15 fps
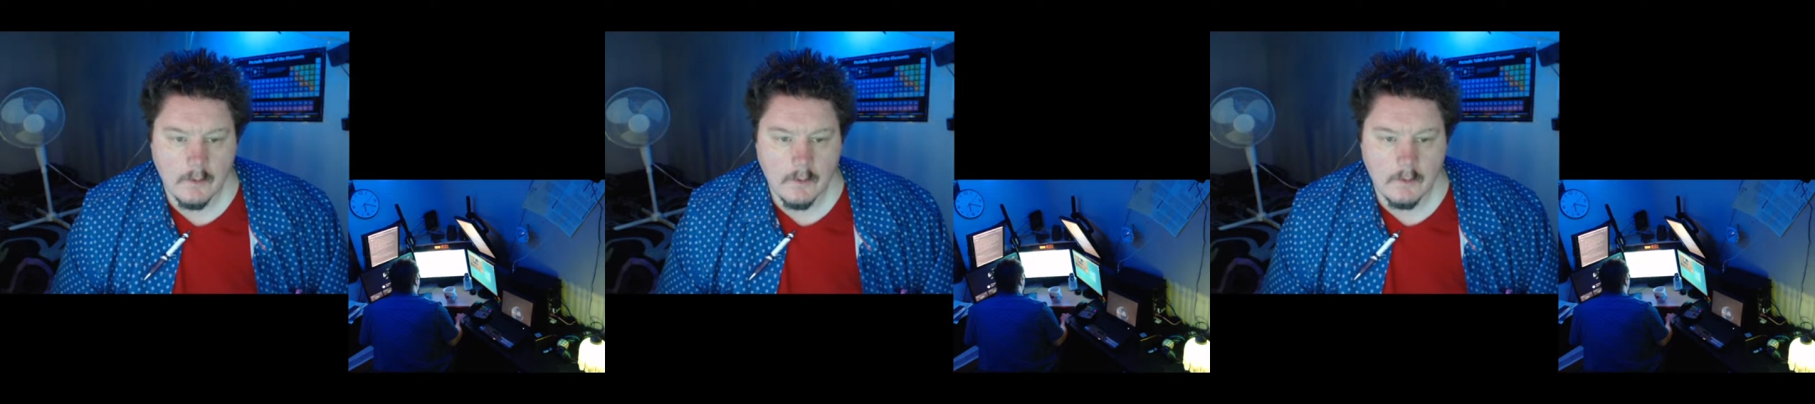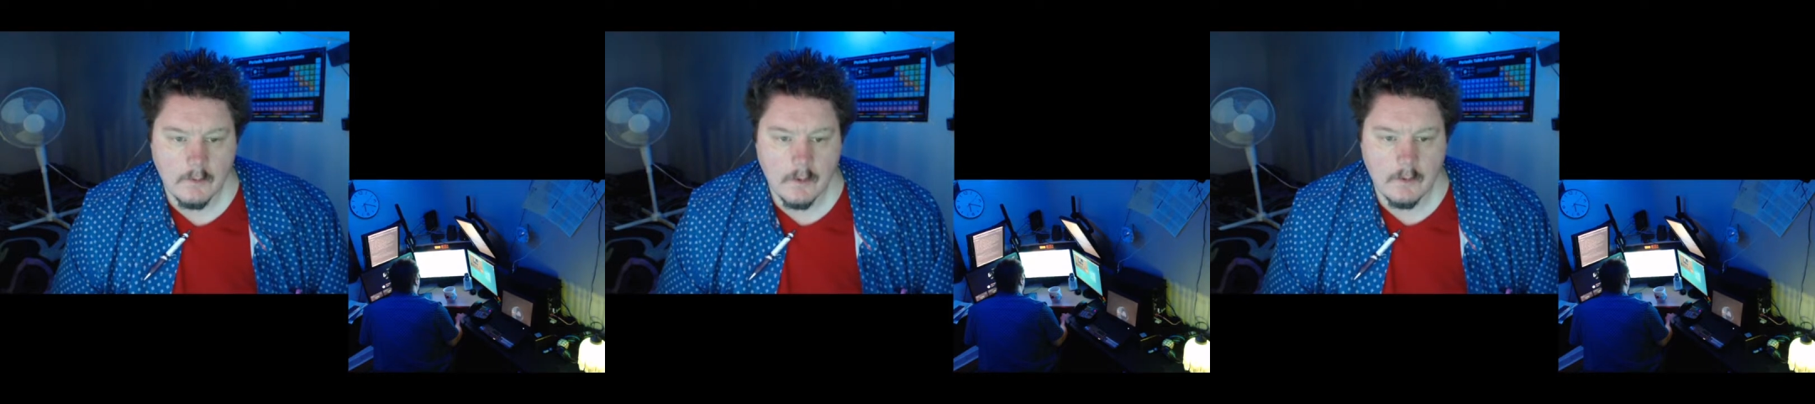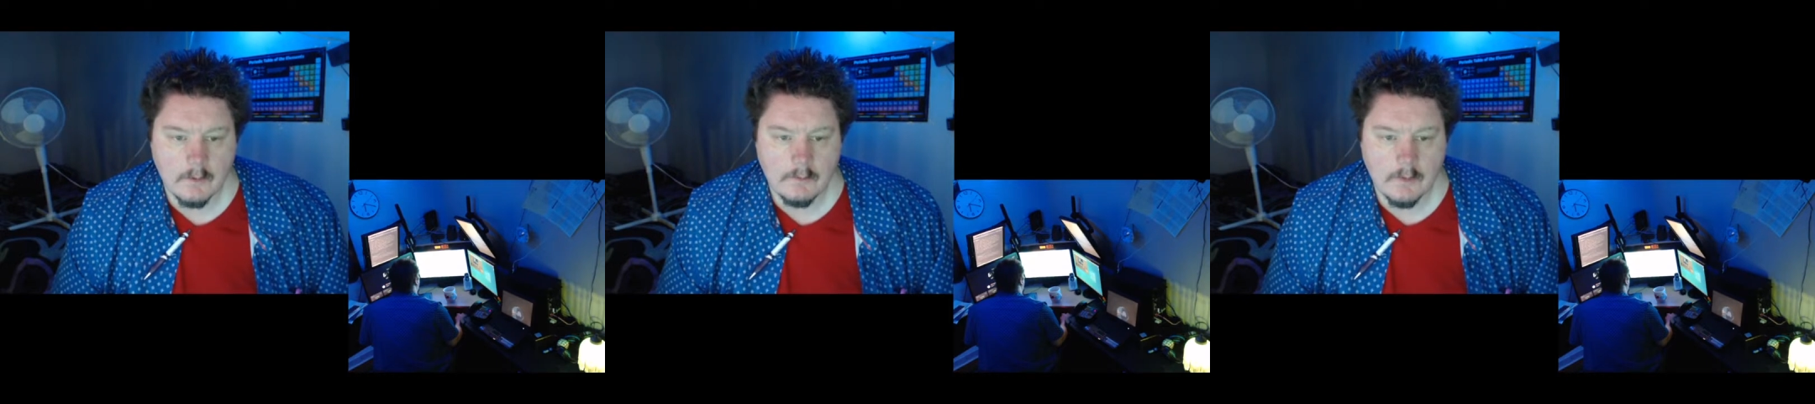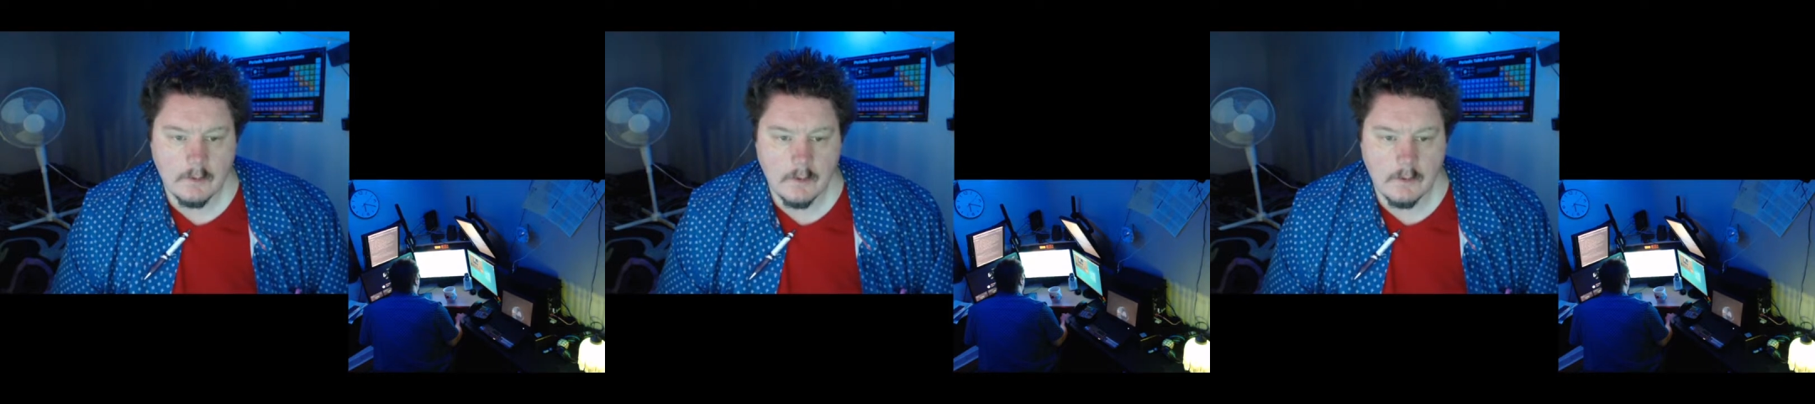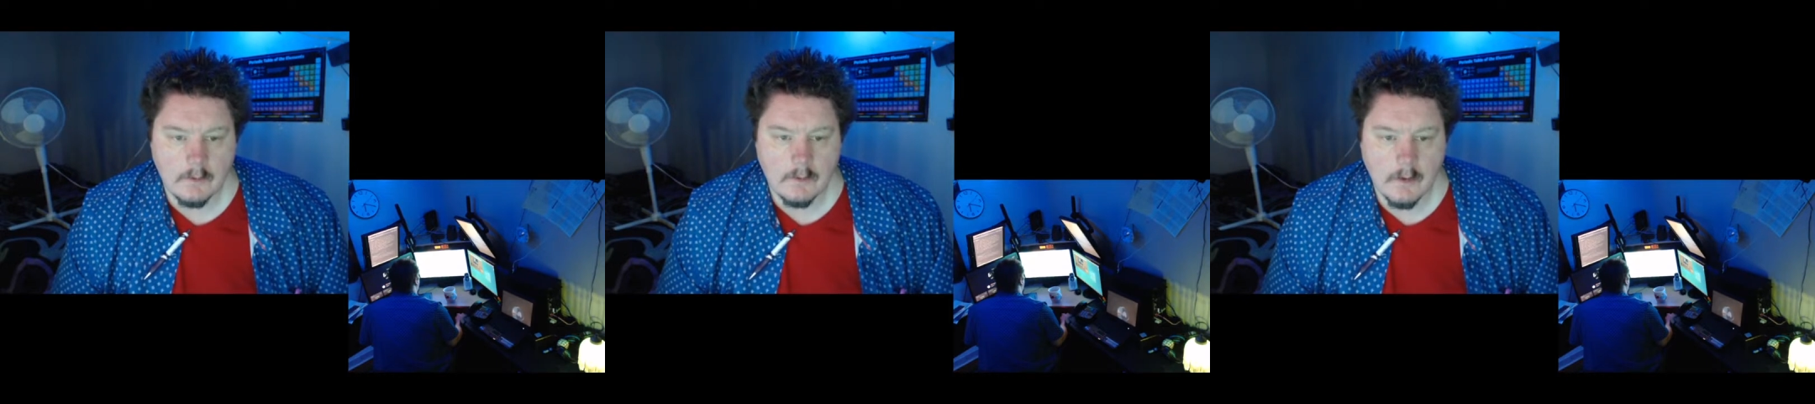the
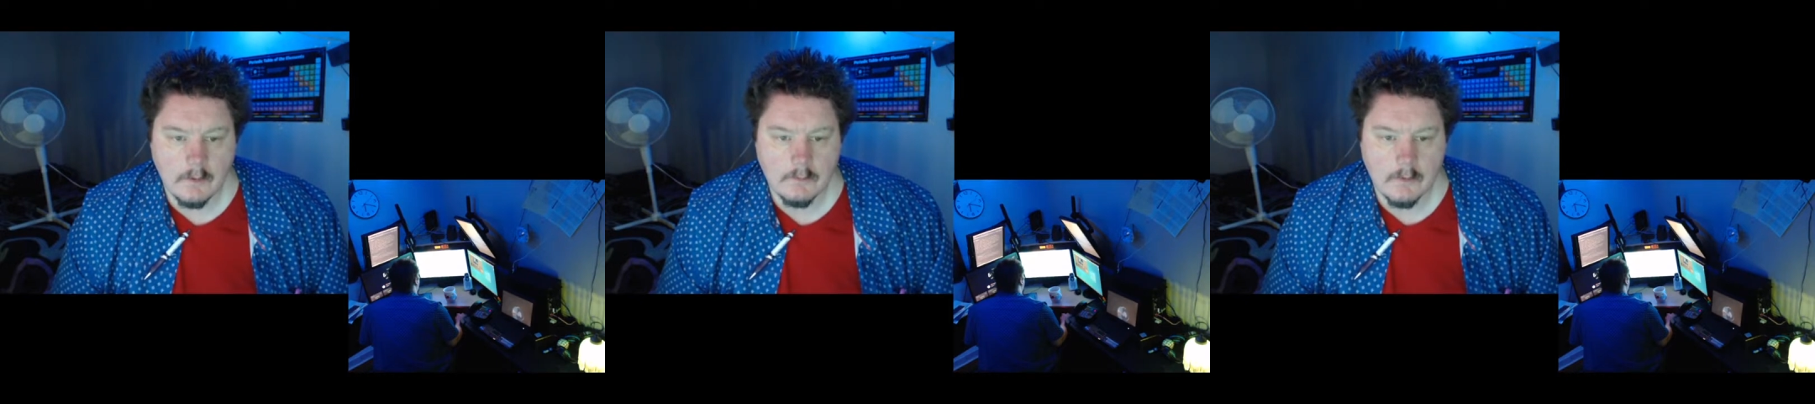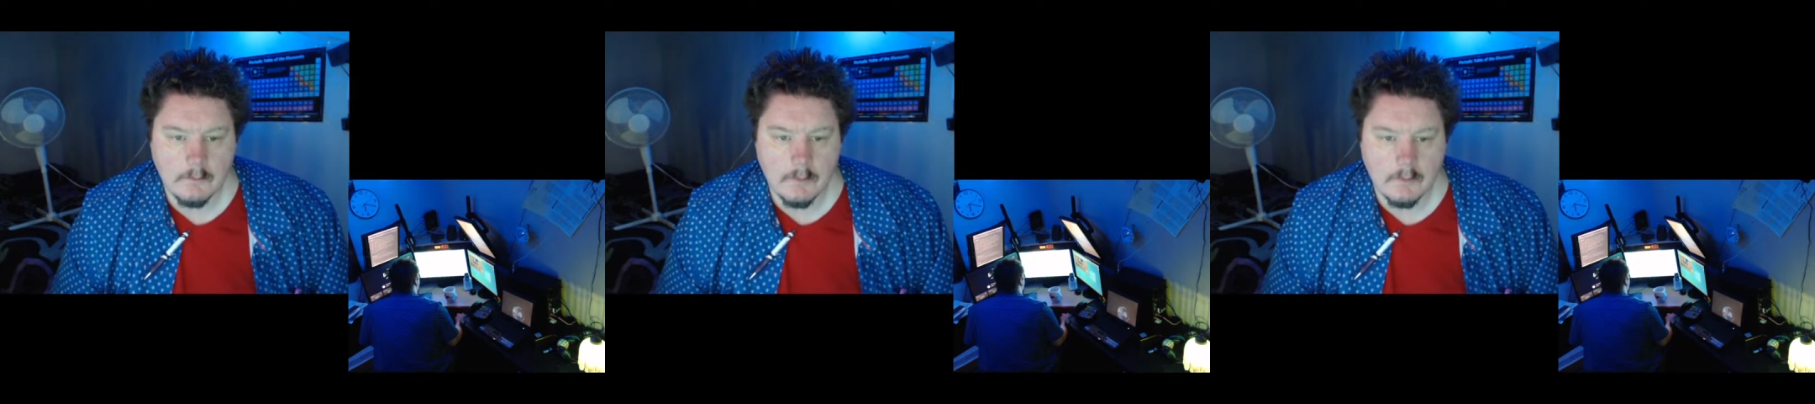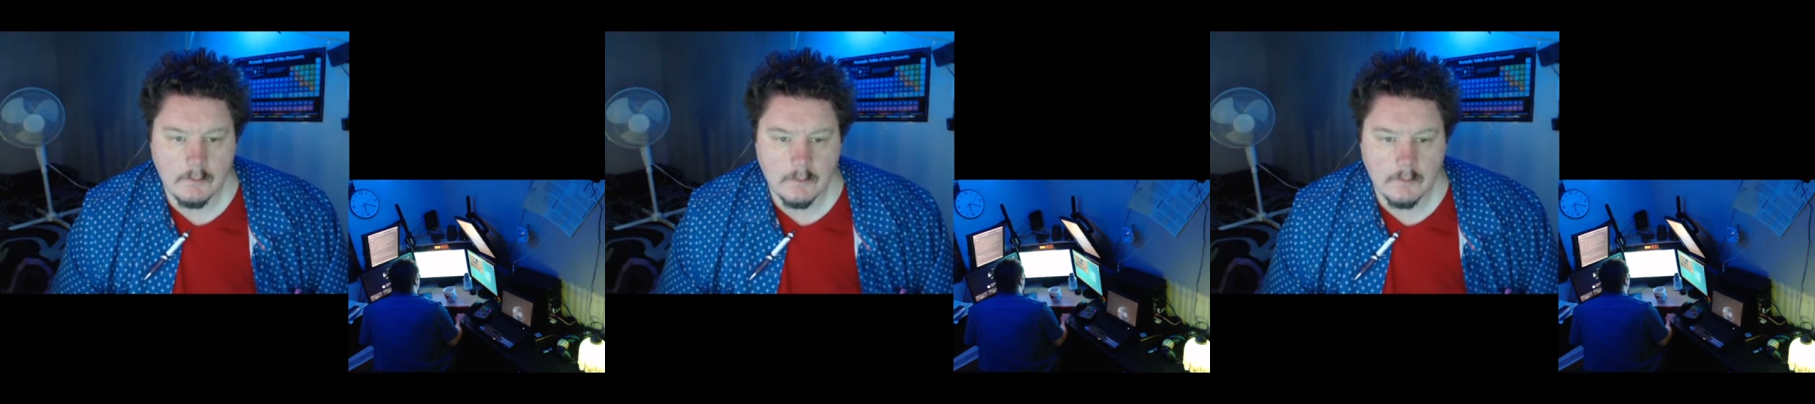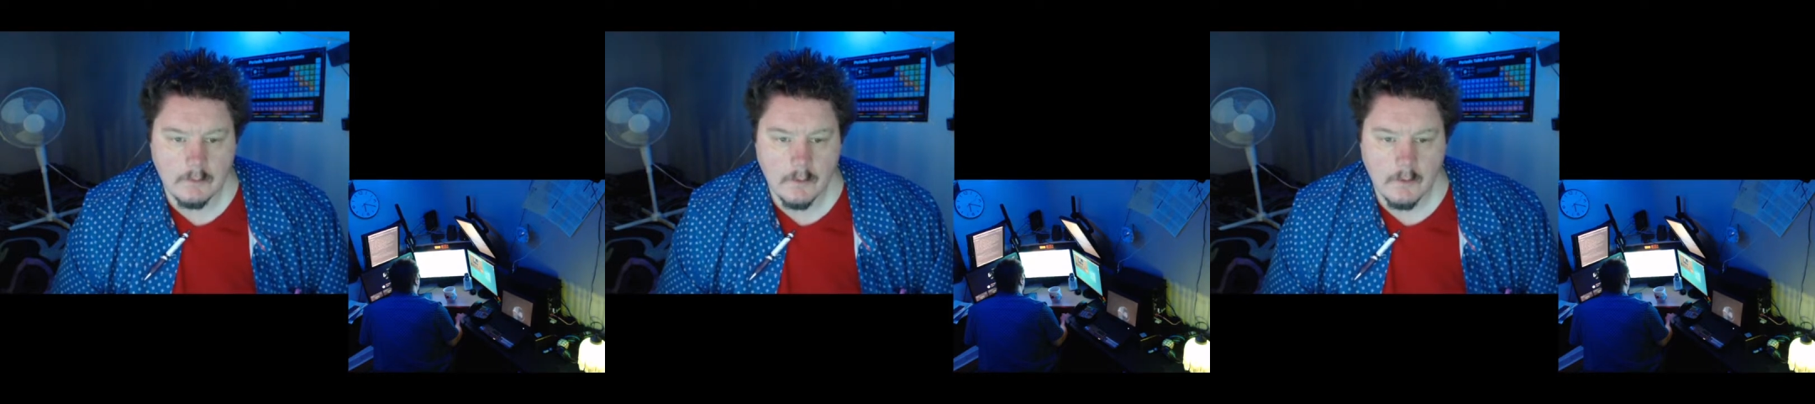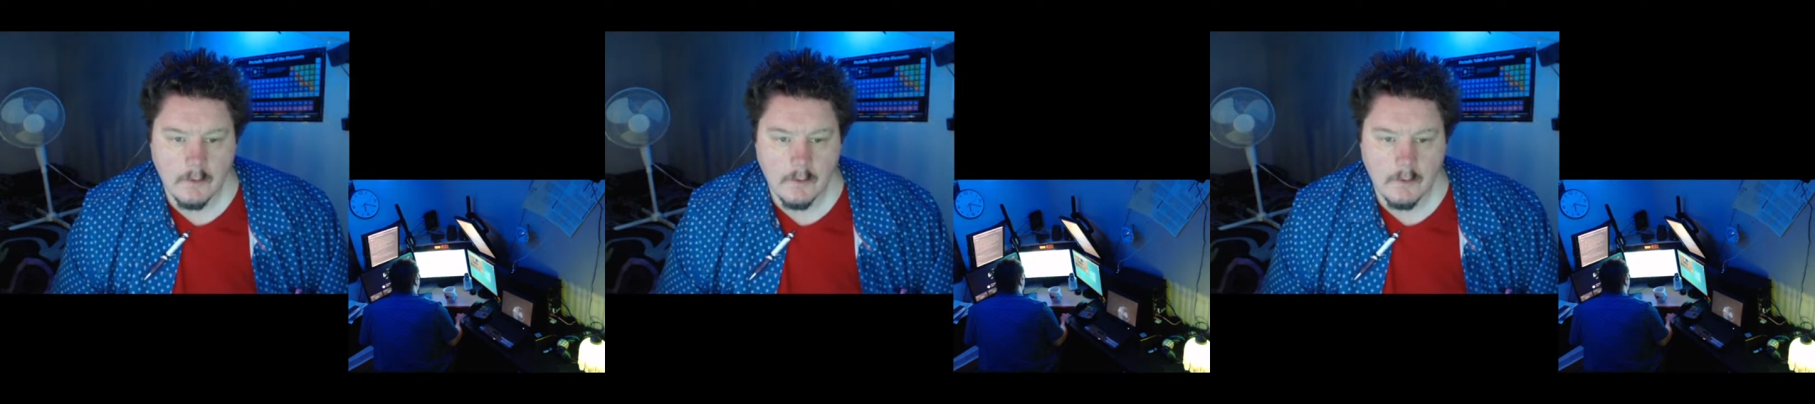genetic contributions